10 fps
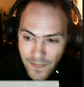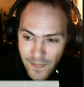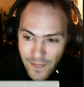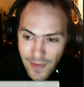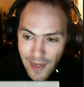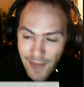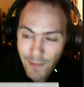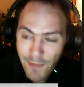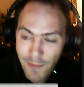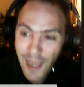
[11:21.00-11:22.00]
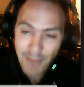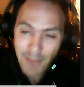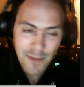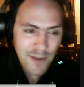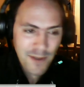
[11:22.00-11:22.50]
And
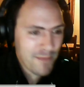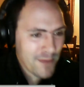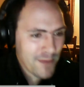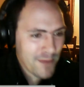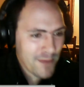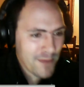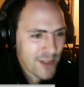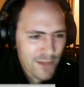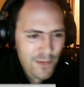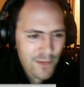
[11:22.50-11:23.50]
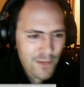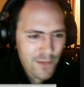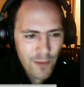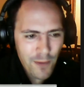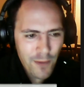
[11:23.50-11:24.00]
perhaps, just for
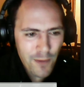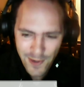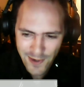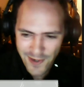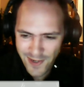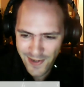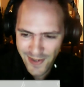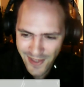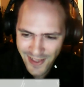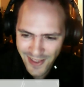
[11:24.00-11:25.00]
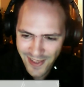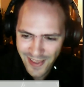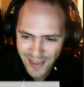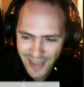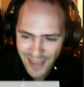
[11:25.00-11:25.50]
a moment,
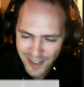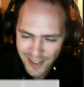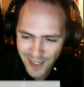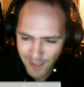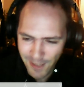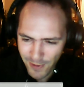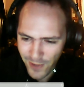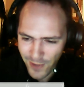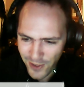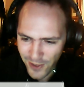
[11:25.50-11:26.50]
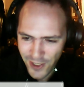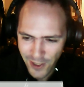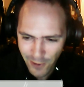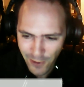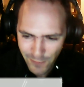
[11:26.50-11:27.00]
that type of creature,
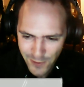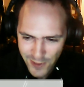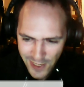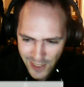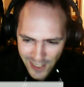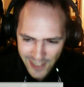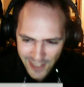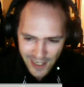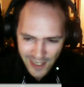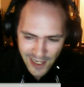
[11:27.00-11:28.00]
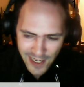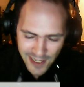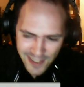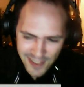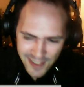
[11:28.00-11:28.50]
after seeing and
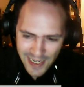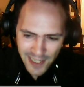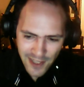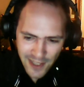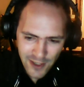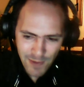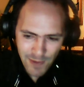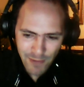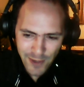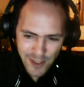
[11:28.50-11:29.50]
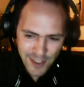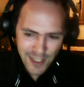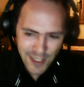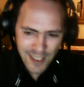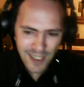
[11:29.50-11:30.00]
understanding those memories,
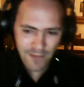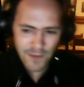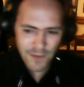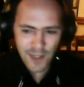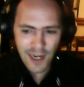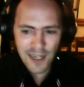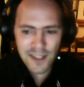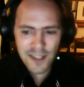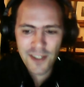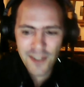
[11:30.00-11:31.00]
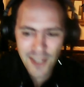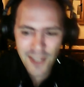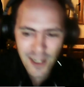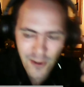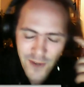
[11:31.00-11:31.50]
can give Silas just
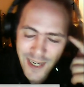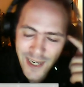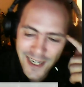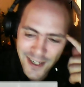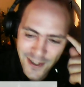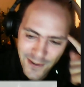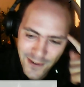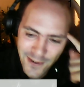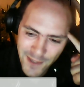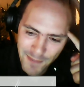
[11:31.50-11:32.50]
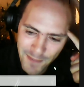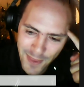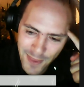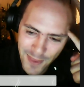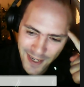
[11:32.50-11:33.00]
the little hint of sympathy.